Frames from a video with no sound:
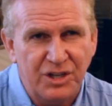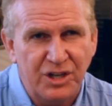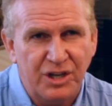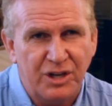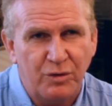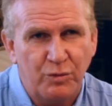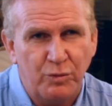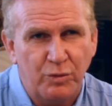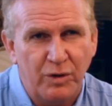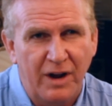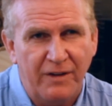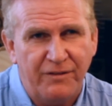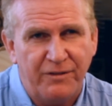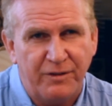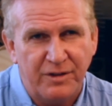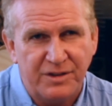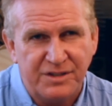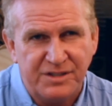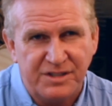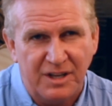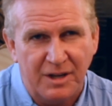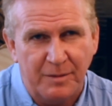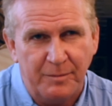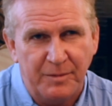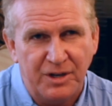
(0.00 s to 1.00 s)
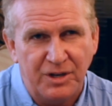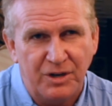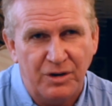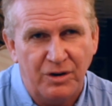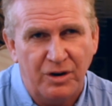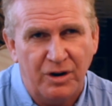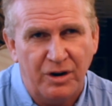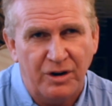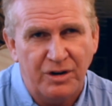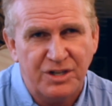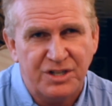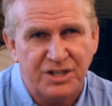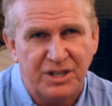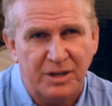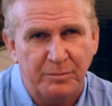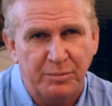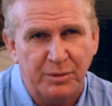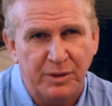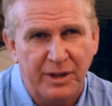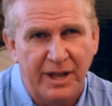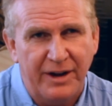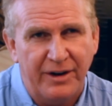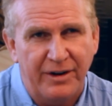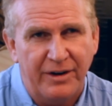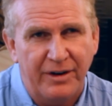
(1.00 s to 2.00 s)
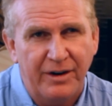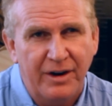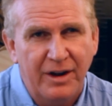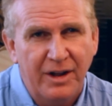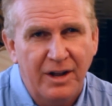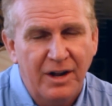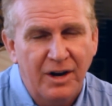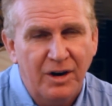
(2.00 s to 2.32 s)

you can reference them in your hardship letter.